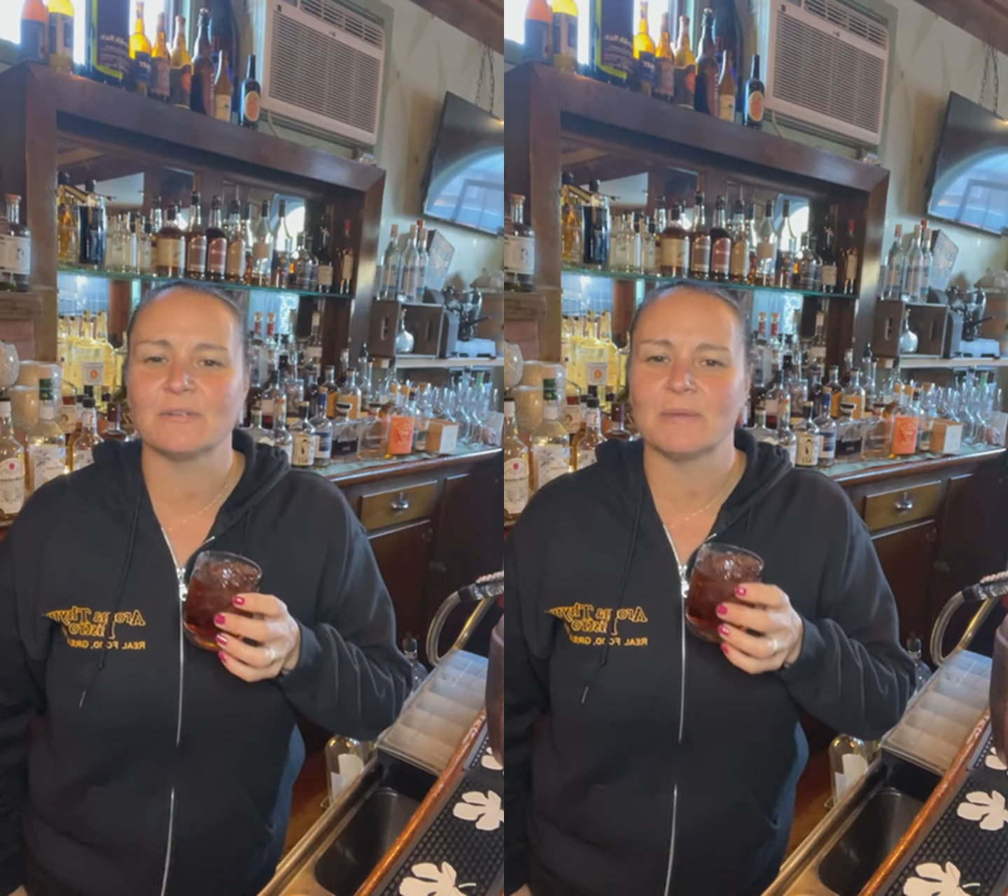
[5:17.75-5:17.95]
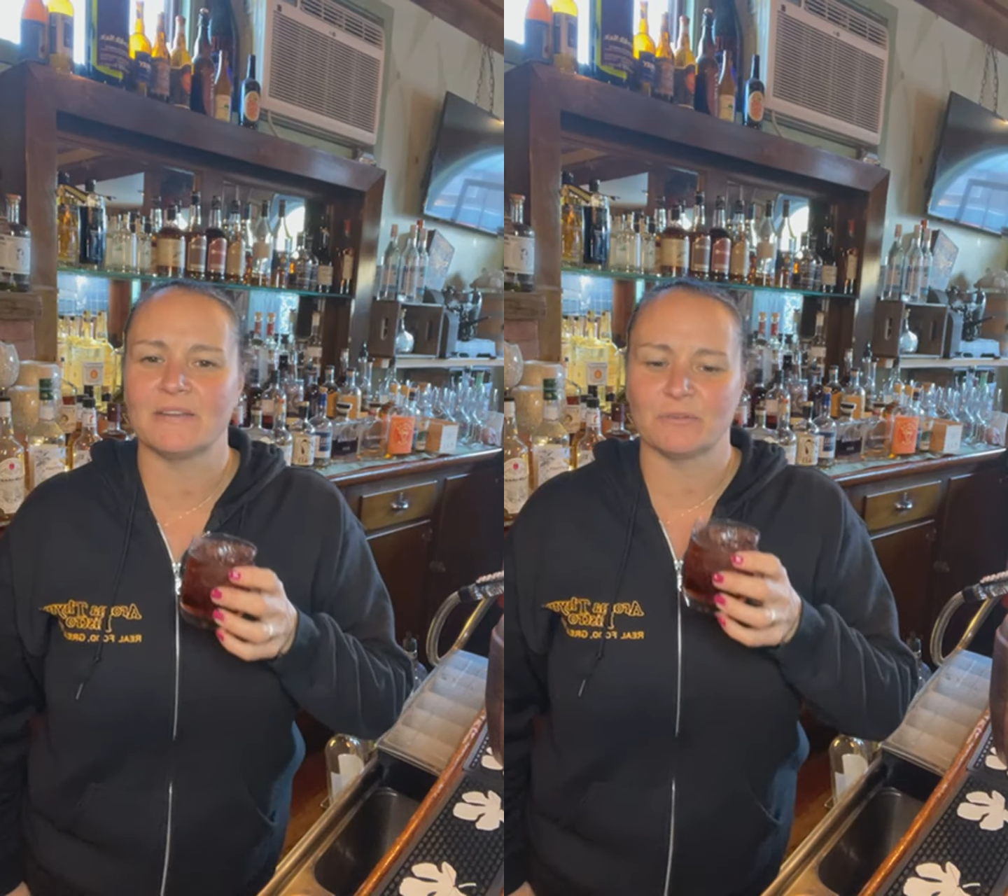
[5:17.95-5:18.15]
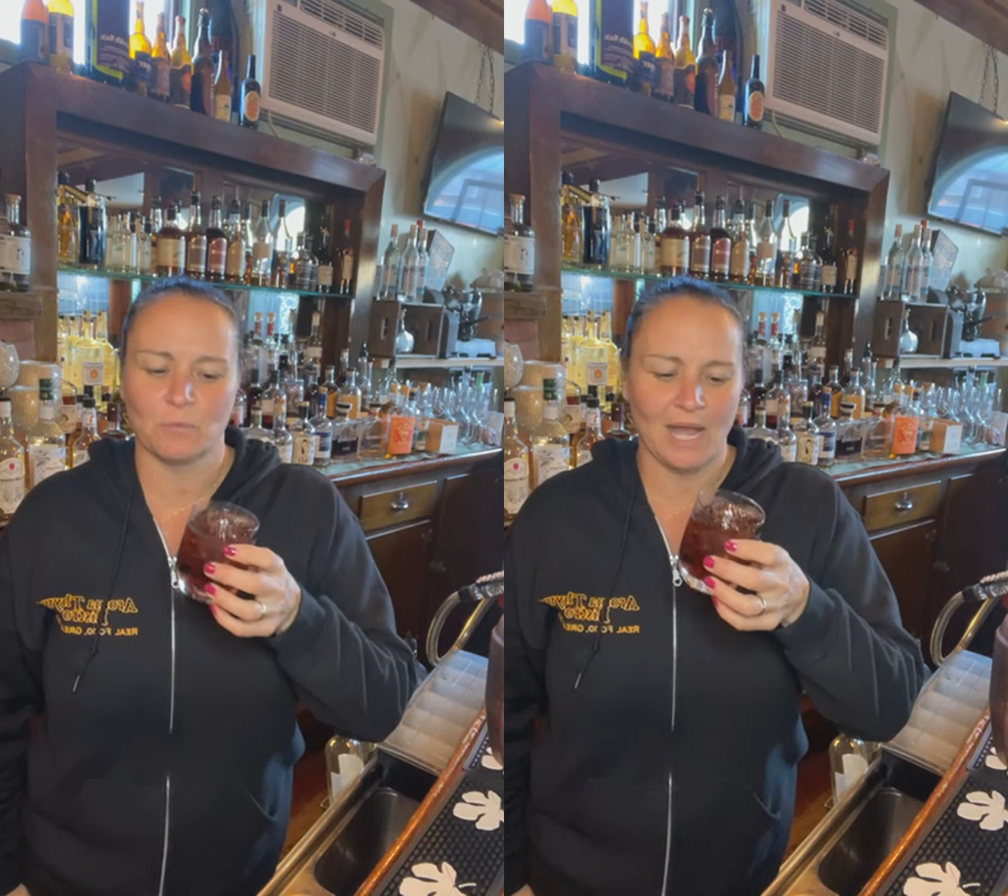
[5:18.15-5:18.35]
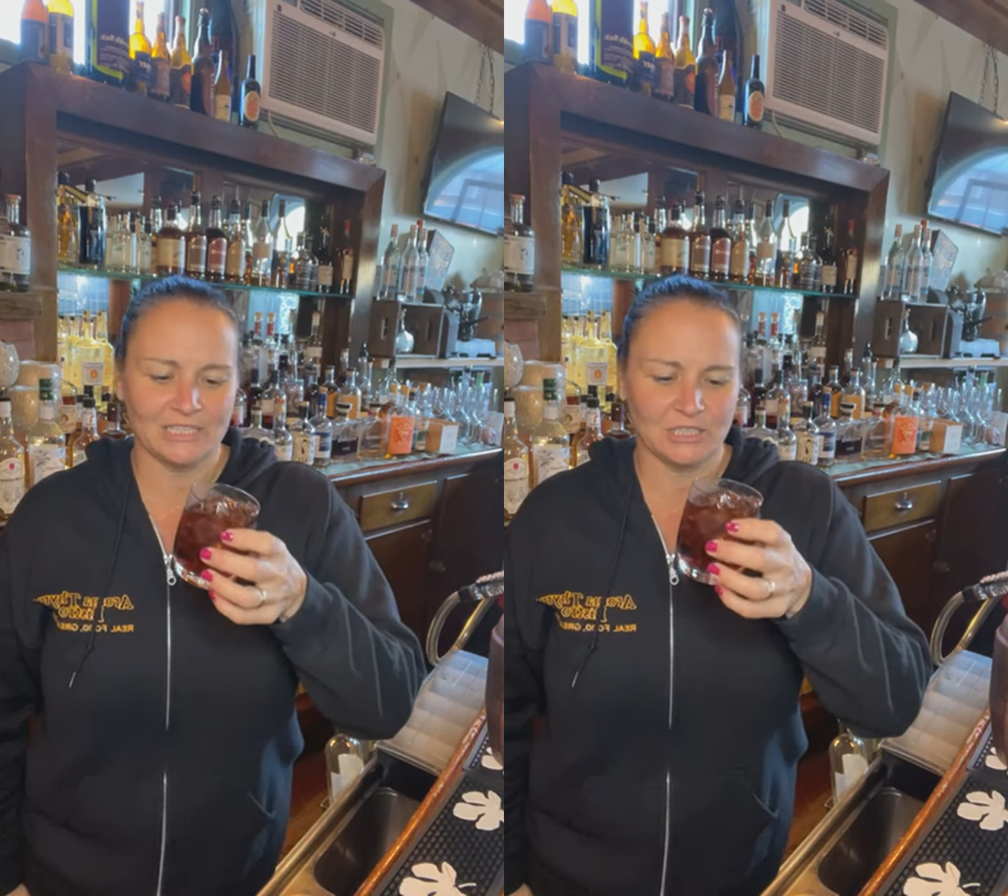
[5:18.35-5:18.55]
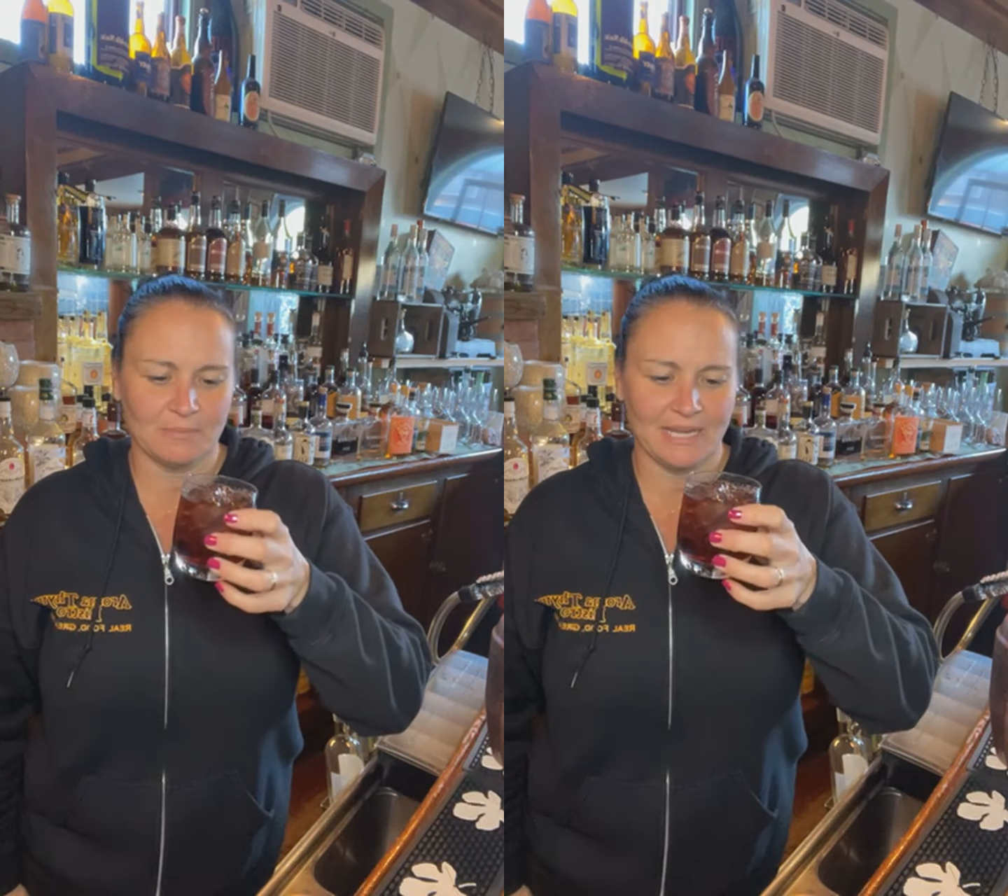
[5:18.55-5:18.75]
everybody, for
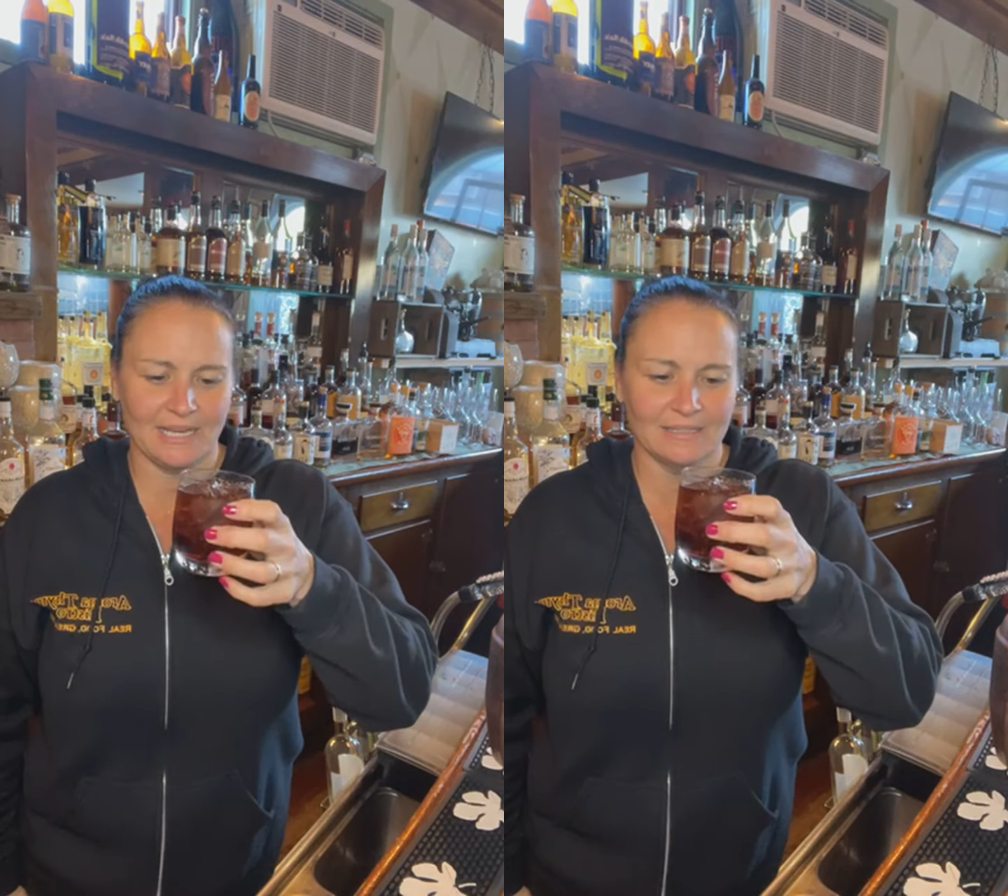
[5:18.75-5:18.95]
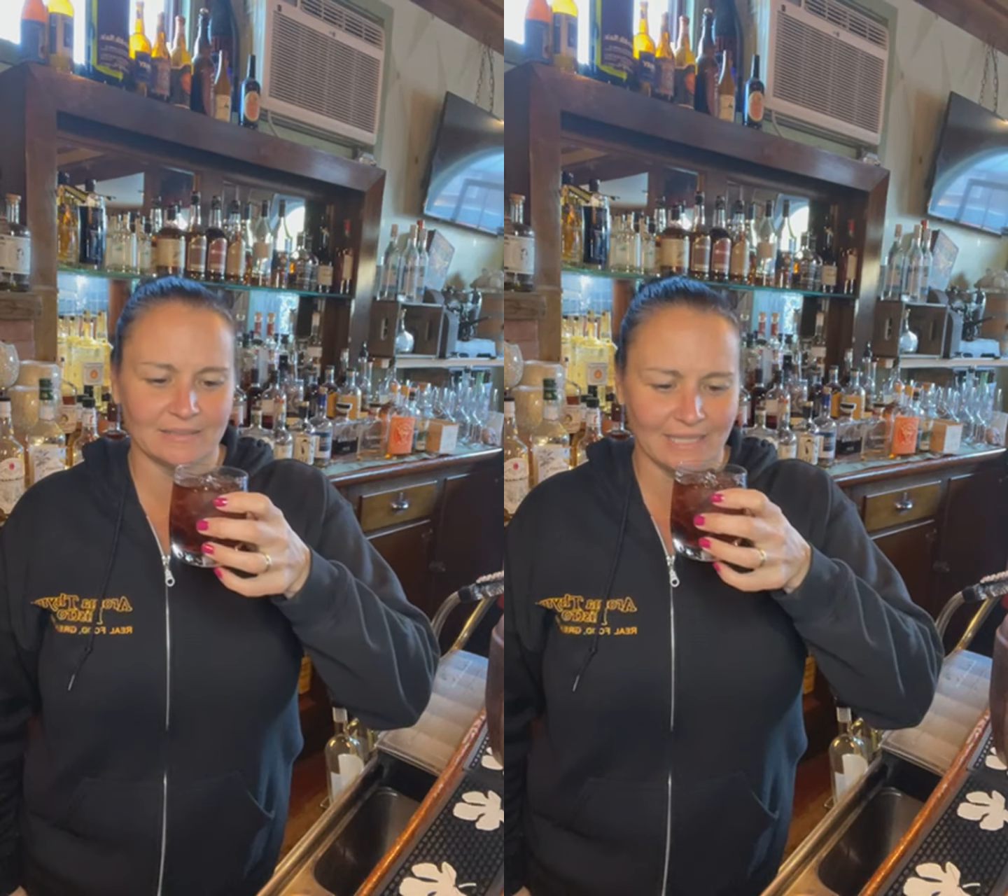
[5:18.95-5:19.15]
watching me.